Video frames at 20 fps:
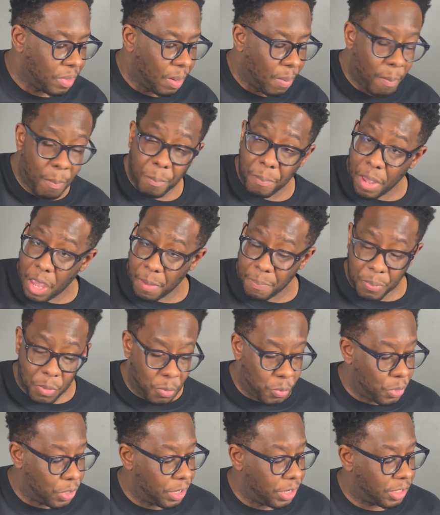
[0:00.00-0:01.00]

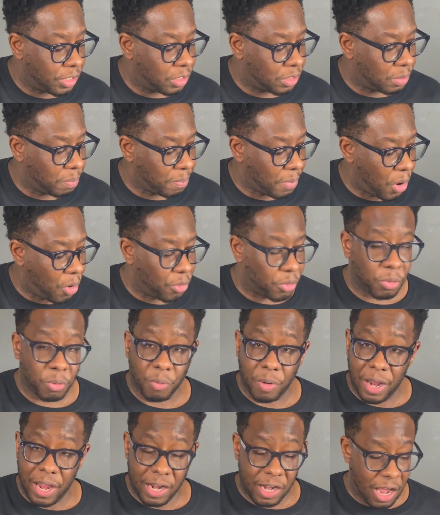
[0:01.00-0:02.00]
Maplewood smoked
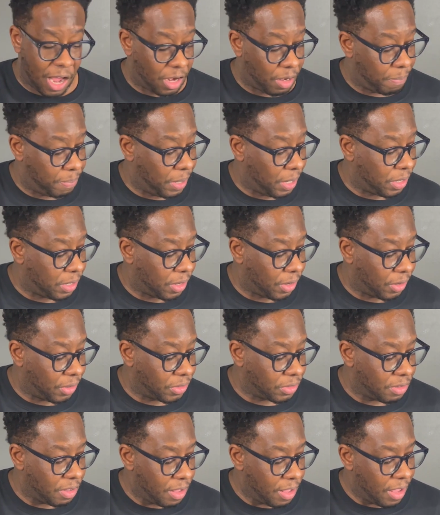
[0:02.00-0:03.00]
red
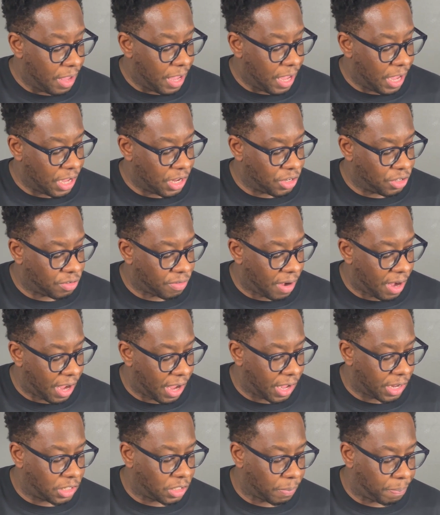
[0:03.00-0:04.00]
jalapenos and
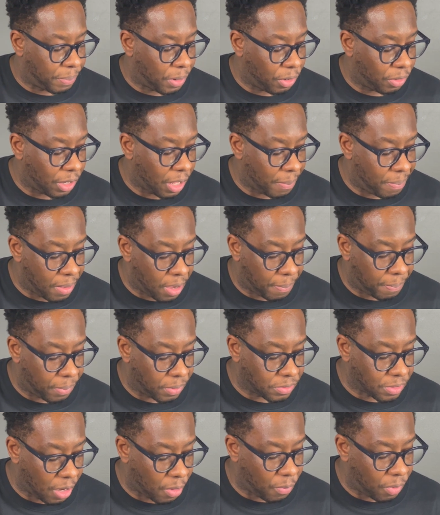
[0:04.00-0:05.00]
dried chipotle
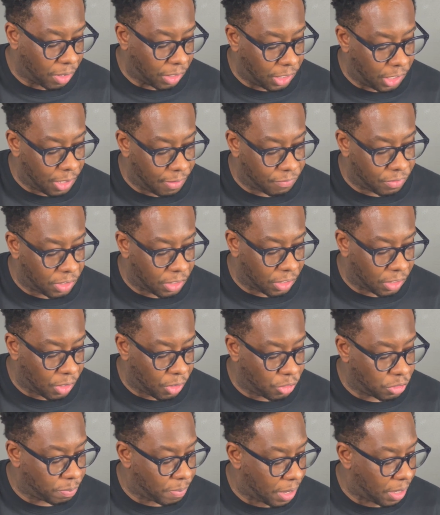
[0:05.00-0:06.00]
peppers are what give the
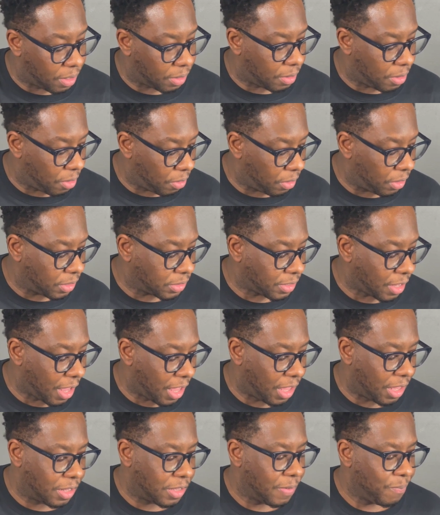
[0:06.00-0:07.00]
Los
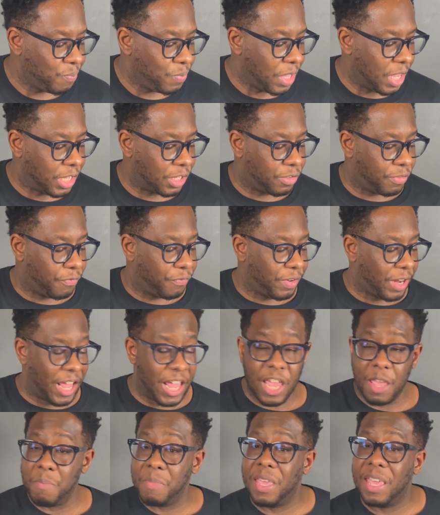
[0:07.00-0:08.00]
Barbacoas its
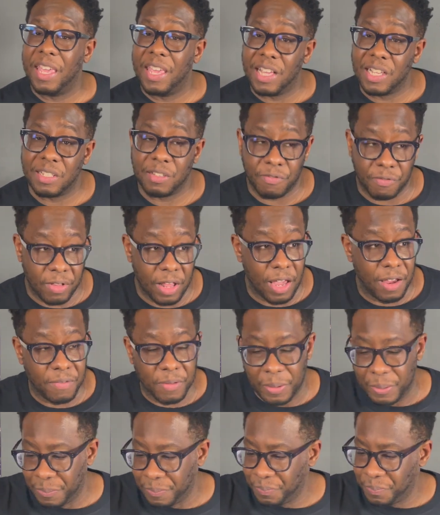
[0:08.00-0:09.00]
flame kiss flavor.
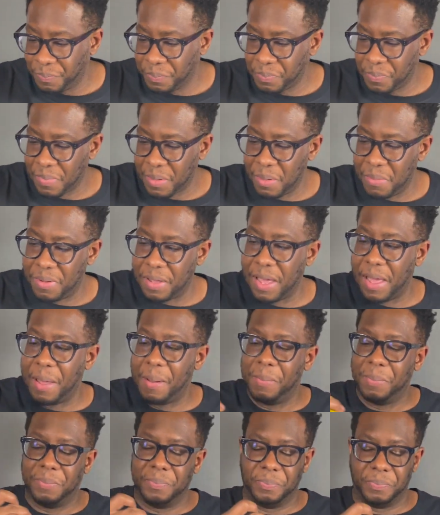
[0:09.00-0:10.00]
Okay,
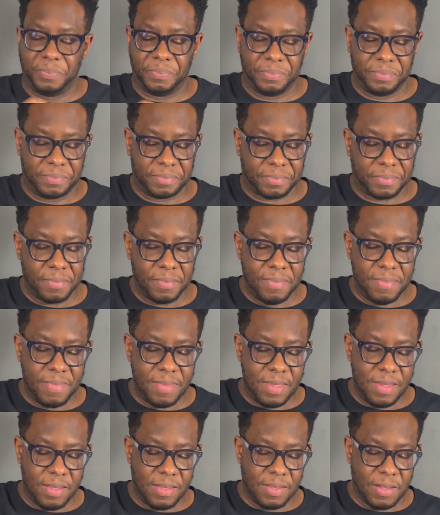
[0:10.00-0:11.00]

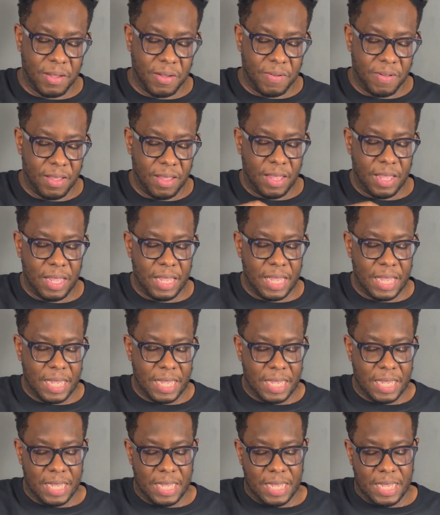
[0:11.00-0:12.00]
so
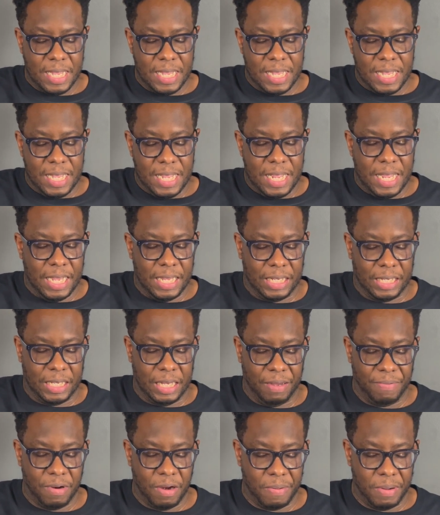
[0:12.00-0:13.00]
let's
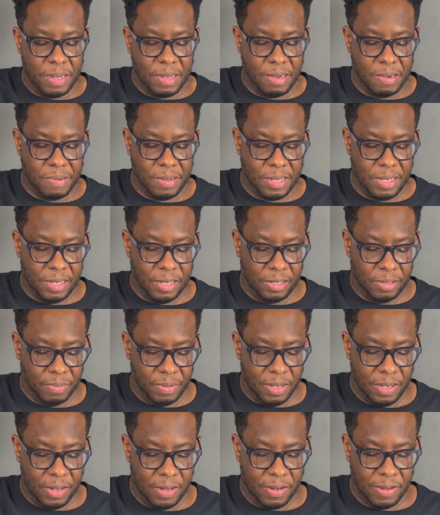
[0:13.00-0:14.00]
see where we go with this one.
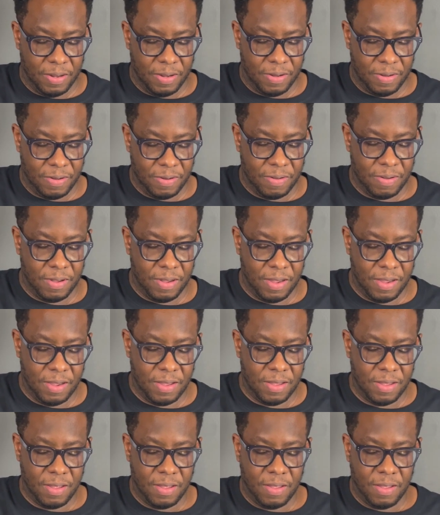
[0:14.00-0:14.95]
Okay,